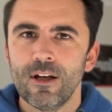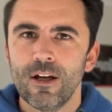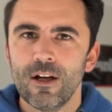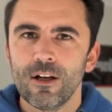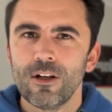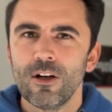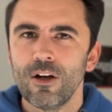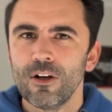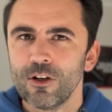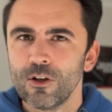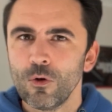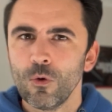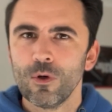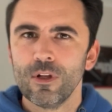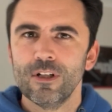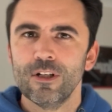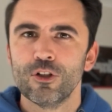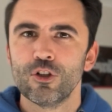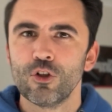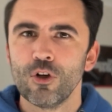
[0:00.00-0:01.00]
I kind of call
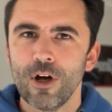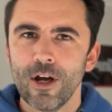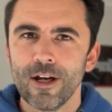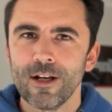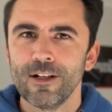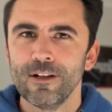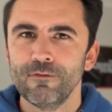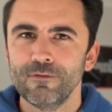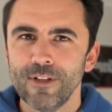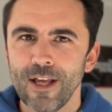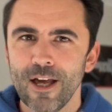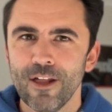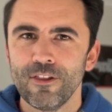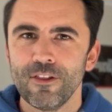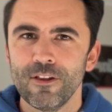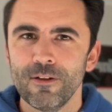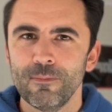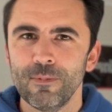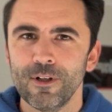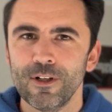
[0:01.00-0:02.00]
it the triangle of
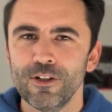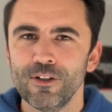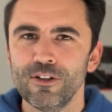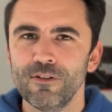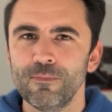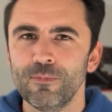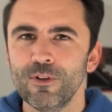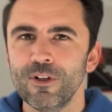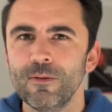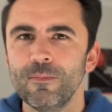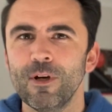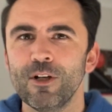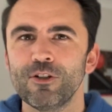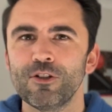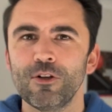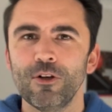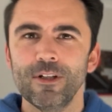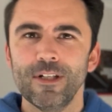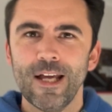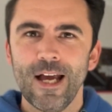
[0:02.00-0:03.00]
death, because you pretty much
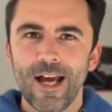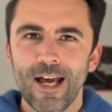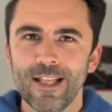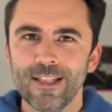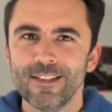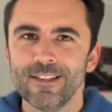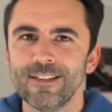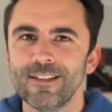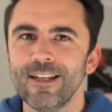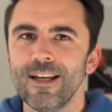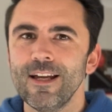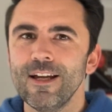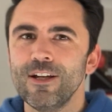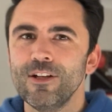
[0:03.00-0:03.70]
got your hands,